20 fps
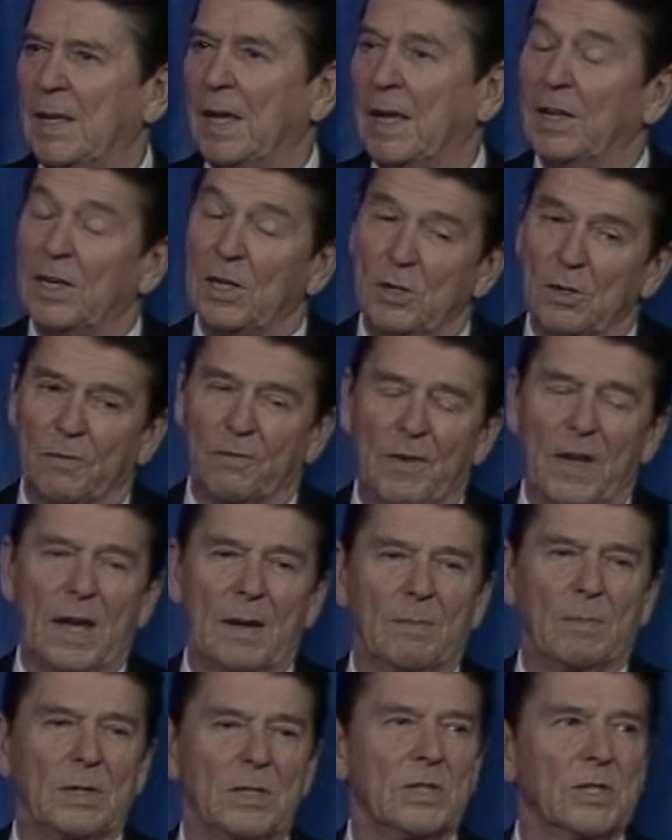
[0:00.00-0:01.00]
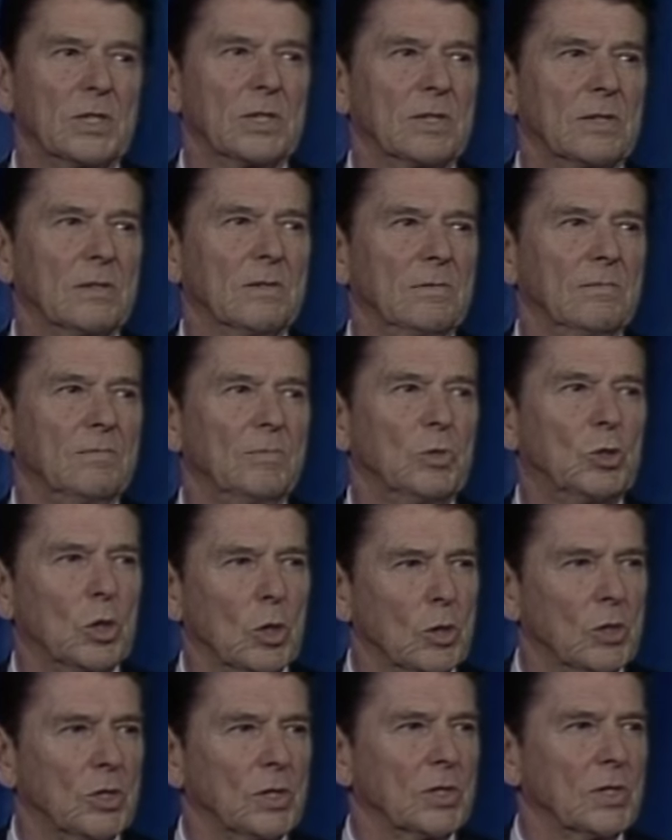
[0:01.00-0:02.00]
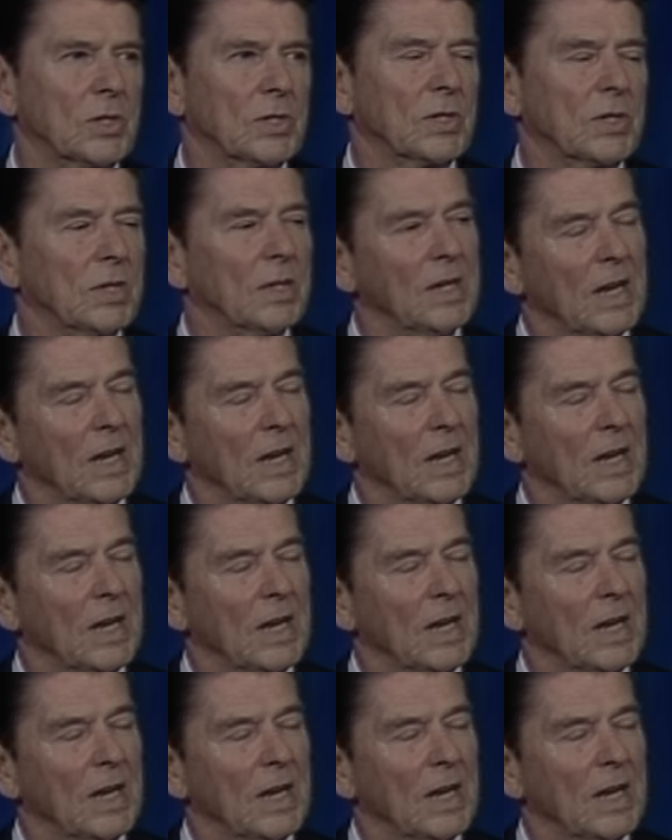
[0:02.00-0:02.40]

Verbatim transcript: and in your families, churches,